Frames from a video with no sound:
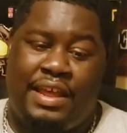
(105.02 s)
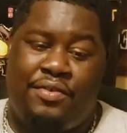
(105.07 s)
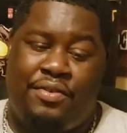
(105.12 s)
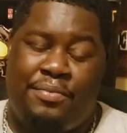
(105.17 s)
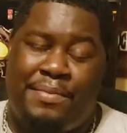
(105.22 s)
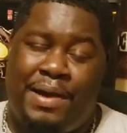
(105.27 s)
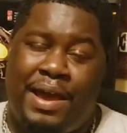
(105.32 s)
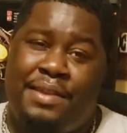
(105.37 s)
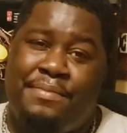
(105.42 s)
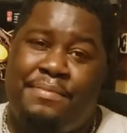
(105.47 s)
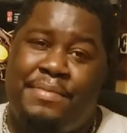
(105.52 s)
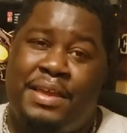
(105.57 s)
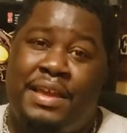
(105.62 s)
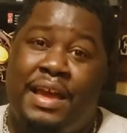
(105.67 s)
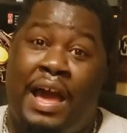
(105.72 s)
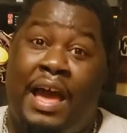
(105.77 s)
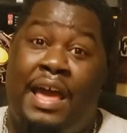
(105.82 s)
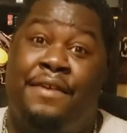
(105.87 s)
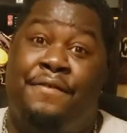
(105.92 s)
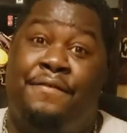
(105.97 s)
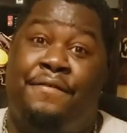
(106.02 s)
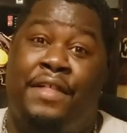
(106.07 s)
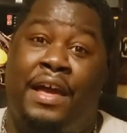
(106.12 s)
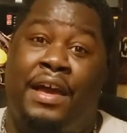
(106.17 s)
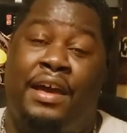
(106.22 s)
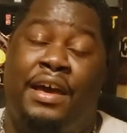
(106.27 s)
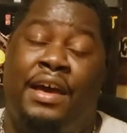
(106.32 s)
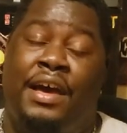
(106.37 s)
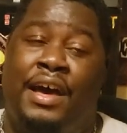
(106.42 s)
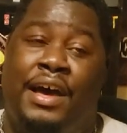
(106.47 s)
reminded me kind of
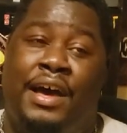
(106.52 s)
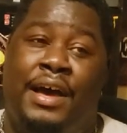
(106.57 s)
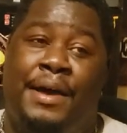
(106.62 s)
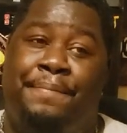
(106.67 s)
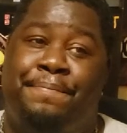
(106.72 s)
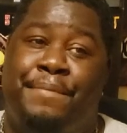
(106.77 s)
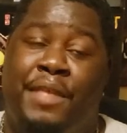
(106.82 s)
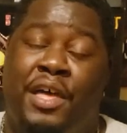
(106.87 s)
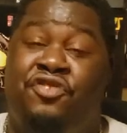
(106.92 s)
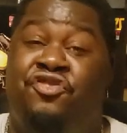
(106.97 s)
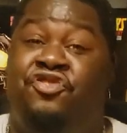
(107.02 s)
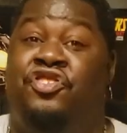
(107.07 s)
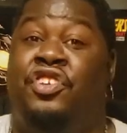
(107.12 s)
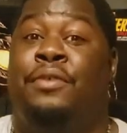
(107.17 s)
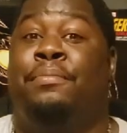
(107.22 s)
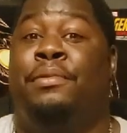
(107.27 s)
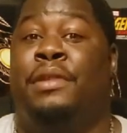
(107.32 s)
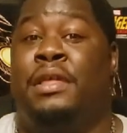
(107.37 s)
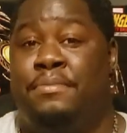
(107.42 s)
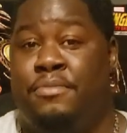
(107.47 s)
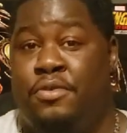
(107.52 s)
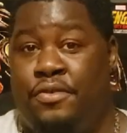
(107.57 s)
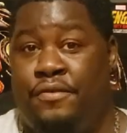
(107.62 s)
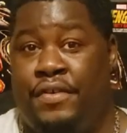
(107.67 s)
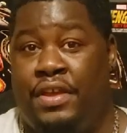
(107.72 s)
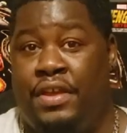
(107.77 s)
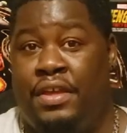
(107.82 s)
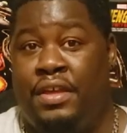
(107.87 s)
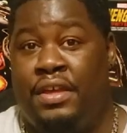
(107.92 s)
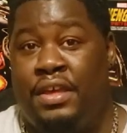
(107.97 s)
like a Ghibli
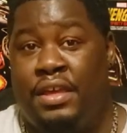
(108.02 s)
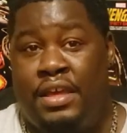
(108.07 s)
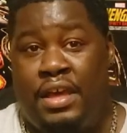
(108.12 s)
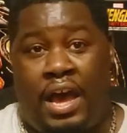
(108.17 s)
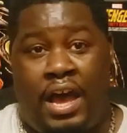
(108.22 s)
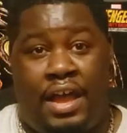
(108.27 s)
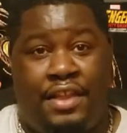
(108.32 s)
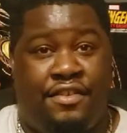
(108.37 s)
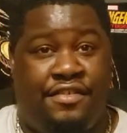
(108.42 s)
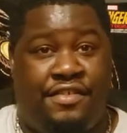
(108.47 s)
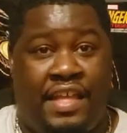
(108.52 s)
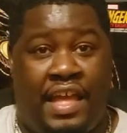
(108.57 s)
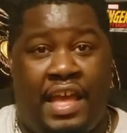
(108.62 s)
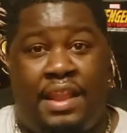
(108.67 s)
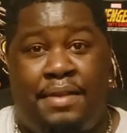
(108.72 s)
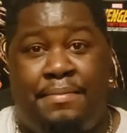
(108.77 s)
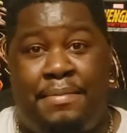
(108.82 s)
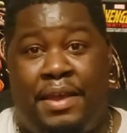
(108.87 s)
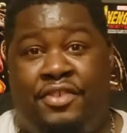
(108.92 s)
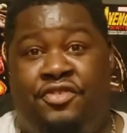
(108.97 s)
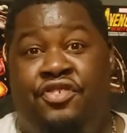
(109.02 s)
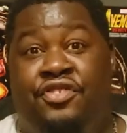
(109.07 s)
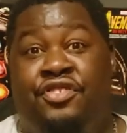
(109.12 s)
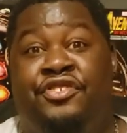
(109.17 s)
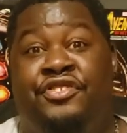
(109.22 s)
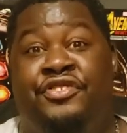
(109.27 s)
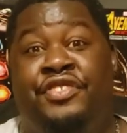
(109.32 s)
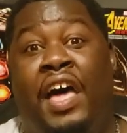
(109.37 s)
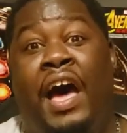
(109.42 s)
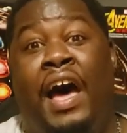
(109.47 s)
movie, just the animation
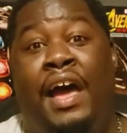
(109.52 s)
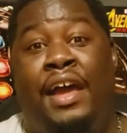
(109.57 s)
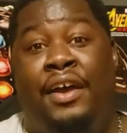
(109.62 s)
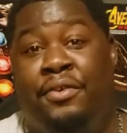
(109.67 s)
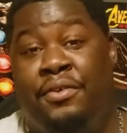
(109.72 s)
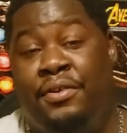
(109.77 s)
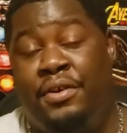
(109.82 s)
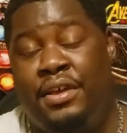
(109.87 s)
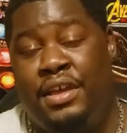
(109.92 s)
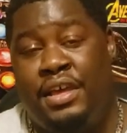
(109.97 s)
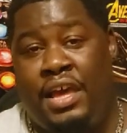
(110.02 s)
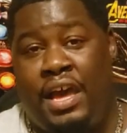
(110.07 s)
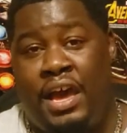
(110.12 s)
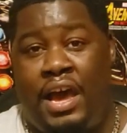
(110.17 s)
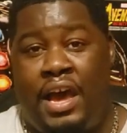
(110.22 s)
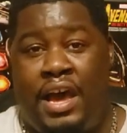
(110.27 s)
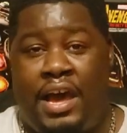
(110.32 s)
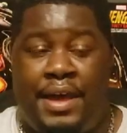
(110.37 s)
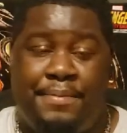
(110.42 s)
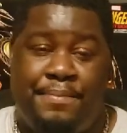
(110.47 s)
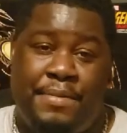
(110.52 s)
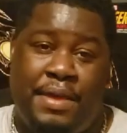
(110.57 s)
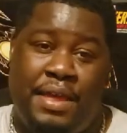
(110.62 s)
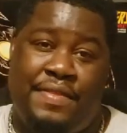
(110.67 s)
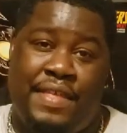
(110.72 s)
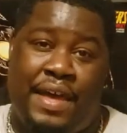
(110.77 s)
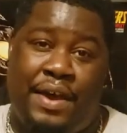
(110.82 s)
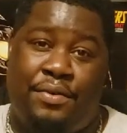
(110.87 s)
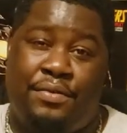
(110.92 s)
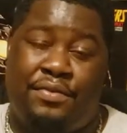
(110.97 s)
style.
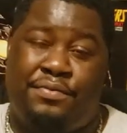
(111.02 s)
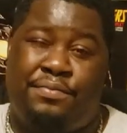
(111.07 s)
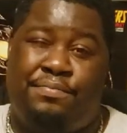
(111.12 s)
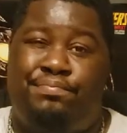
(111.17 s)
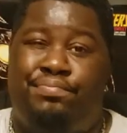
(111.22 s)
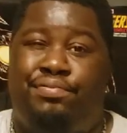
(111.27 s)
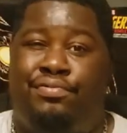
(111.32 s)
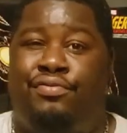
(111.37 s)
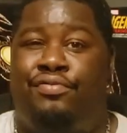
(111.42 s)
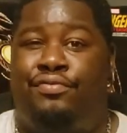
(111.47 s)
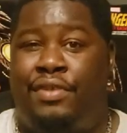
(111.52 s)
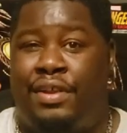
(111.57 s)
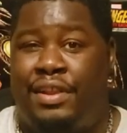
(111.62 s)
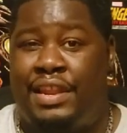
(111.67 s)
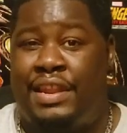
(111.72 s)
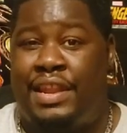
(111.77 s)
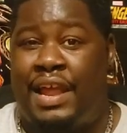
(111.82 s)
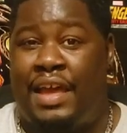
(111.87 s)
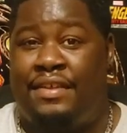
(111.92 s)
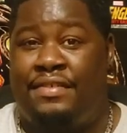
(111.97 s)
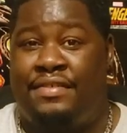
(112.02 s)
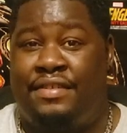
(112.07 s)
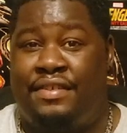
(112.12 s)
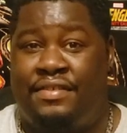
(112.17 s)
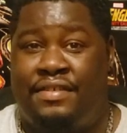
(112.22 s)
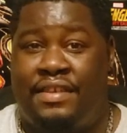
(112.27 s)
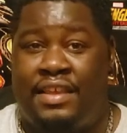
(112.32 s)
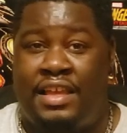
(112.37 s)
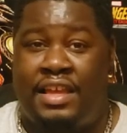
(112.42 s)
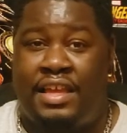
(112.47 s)
And that was pretty nice to
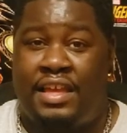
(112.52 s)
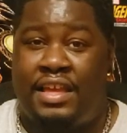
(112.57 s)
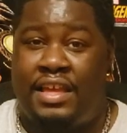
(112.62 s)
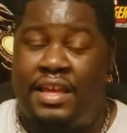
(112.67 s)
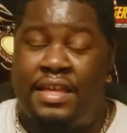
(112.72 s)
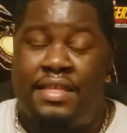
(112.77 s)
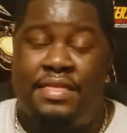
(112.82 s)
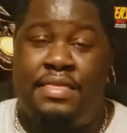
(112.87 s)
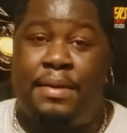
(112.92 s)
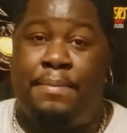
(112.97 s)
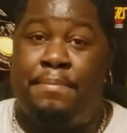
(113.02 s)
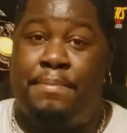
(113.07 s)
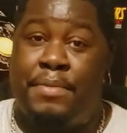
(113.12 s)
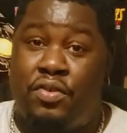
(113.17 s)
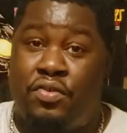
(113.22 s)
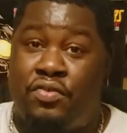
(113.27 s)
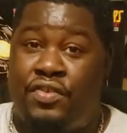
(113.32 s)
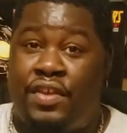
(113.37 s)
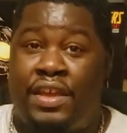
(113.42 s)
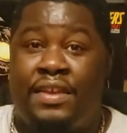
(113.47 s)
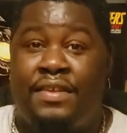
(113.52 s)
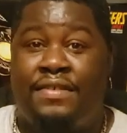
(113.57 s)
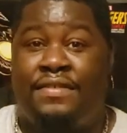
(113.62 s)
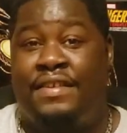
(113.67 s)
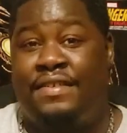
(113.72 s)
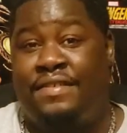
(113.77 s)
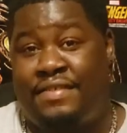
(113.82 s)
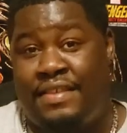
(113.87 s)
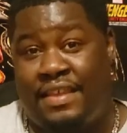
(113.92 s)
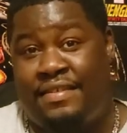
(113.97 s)
see. The music,
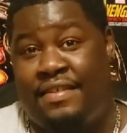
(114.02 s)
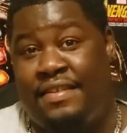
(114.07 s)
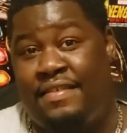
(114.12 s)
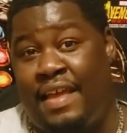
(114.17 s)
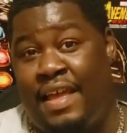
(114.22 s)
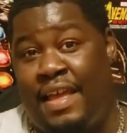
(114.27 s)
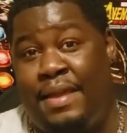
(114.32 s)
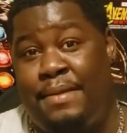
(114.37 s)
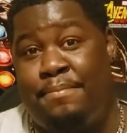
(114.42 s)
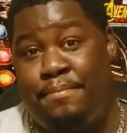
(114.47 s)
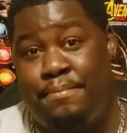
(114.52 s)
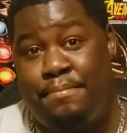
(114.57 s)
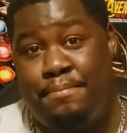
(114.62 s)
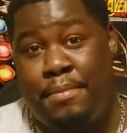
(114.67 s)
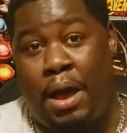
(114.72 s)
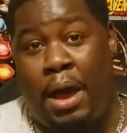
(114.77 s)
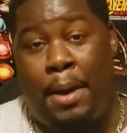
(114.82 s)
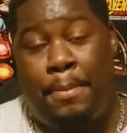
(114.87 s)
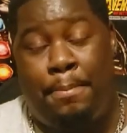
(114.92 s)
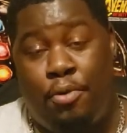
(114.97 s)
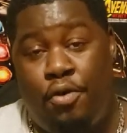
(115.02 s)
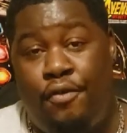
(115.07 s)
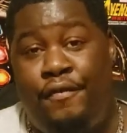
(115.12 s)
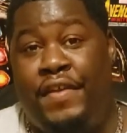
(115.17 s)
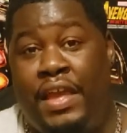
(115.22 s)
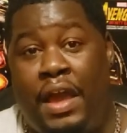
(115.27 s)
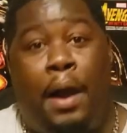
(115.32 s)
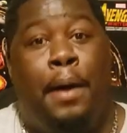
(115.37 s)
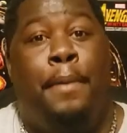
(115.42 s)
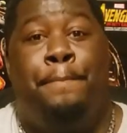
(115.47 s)
since this is a
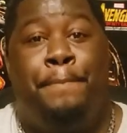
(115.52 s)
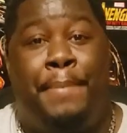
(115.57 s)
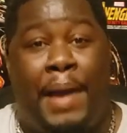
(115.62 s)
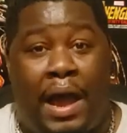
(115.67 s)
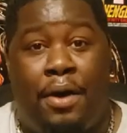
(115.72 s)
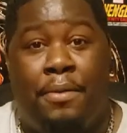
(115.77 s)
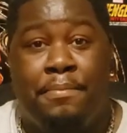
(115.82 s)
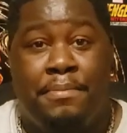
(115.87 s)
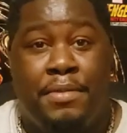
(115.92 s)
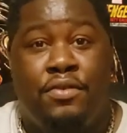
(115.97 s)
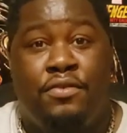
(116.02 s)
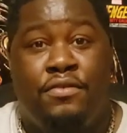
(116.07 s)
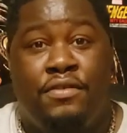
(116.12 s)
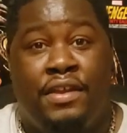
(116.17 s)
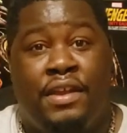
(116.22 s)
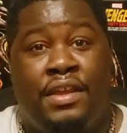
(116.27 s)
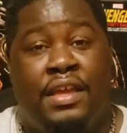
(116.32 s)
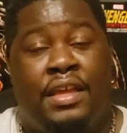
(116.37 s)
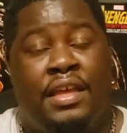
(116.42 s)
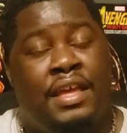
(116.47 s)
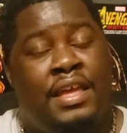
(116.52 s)
movie about music,